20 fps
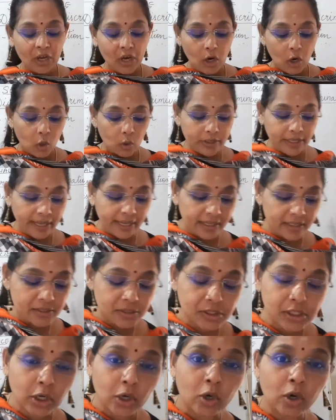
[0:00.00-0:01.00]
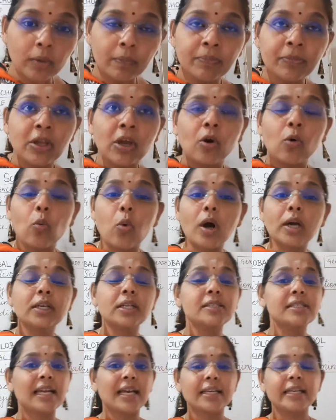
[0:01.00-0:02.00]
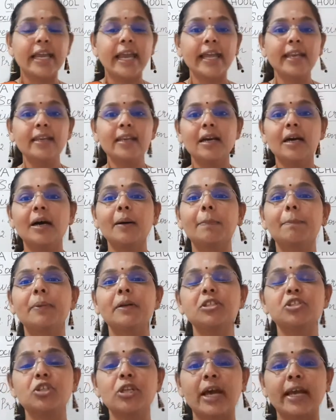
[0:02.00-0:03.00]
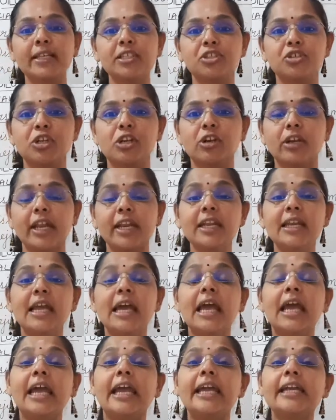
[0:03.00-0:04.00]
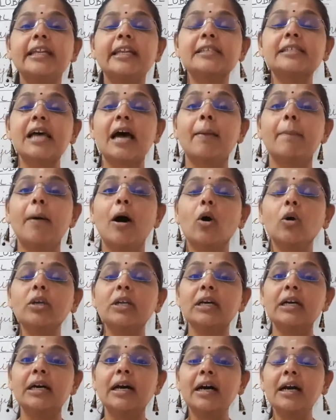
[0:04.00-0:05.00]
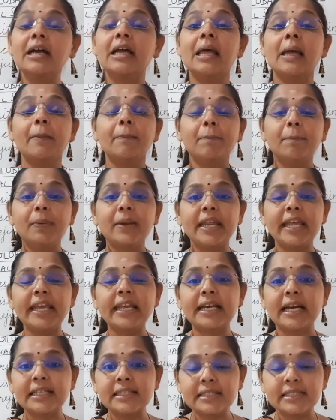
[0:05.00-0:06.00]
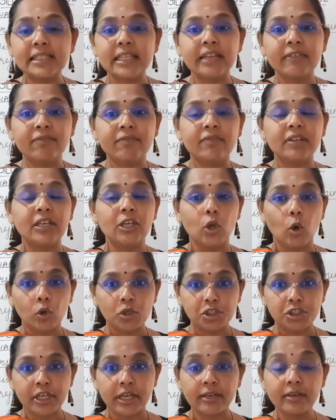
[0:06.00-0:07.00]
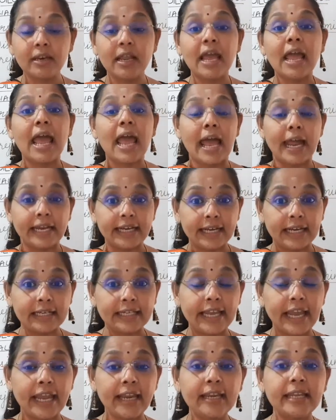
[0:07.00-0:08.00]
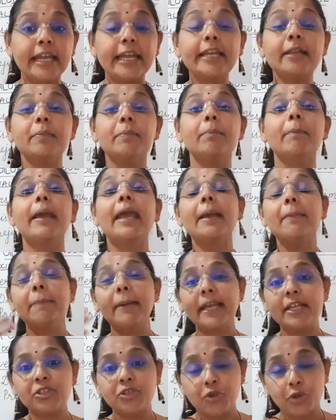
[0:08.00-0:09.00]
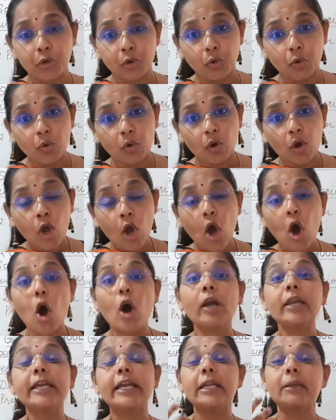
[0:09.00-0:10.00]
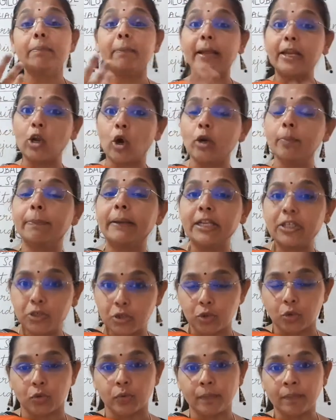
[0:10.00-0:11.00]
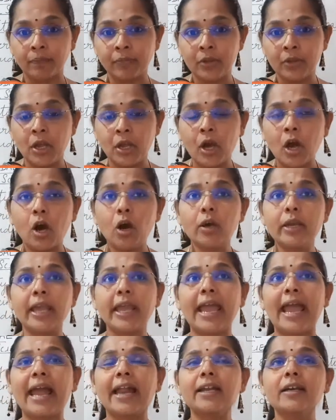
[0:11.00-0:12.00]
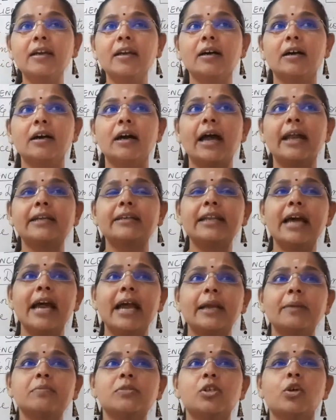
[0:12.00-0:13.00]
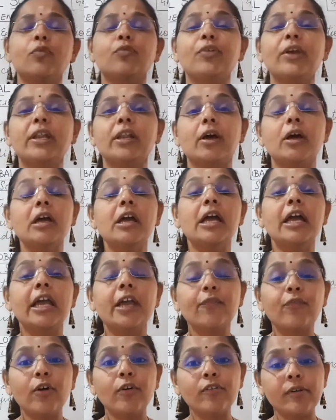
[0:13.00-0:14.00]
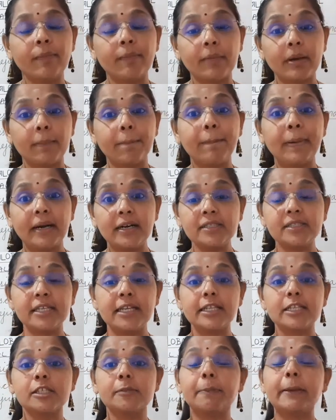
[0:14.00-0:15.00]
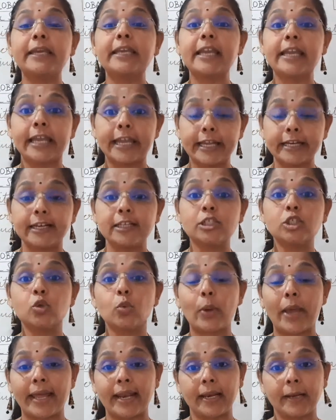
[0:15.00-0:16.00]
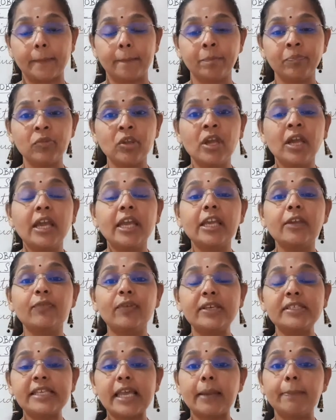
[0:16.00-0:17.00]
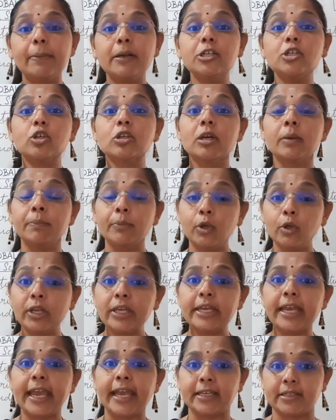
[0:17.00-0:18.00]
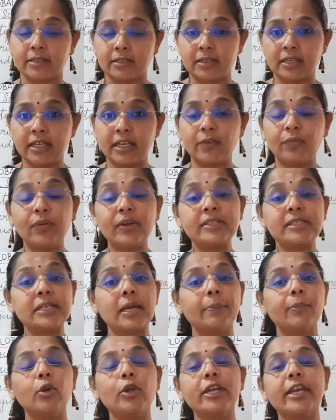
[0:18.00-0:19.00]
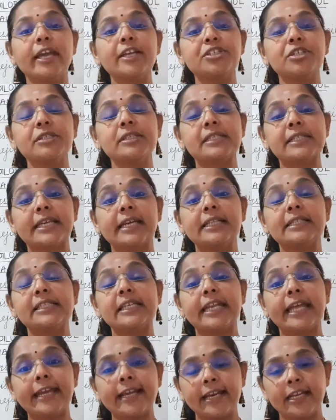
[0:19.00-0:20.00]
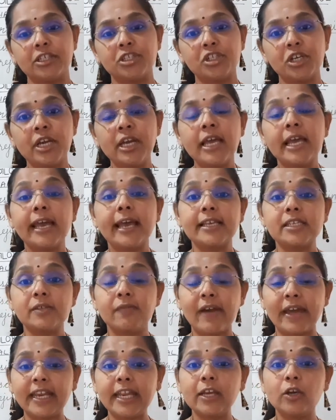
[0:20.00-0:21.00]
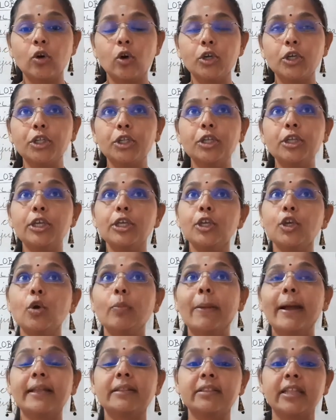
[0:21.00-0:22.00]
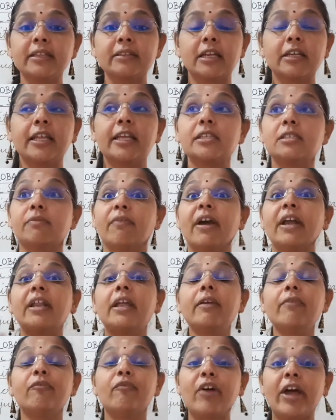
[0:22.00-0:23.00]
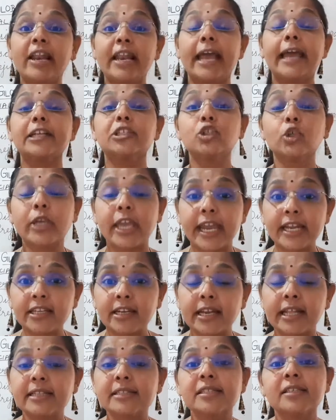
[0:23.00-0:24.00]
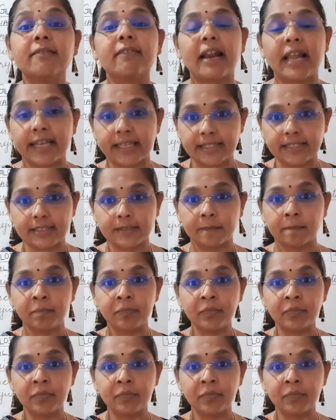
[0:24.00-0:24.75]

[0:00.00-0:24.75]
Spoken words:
Okay, so what is again a prejudice, children? It is about a preconceived notion, and again it may be true or it may not be true. Okay, and at times you feel if a person is speaking English well, if he is able to communicate, if his communication skills in English is very good, you might think that he is very well educated and civilized.